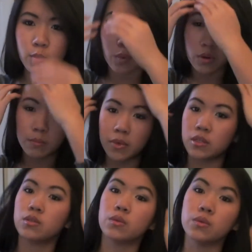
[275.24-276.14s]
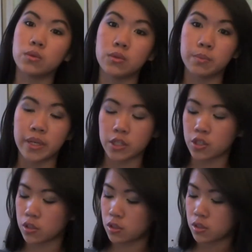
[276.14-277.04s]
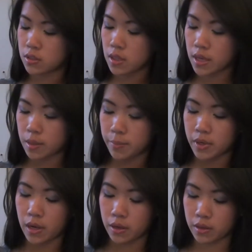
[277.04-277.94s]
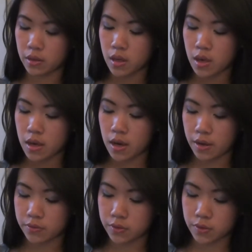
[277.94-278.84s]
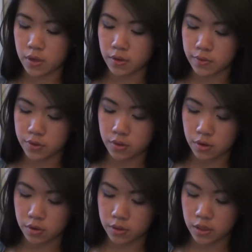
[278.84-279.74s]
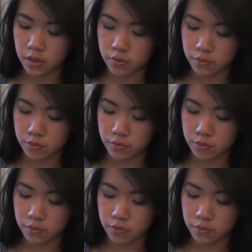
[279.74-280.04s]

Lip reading: what my school picture looks like, but I have to cover all the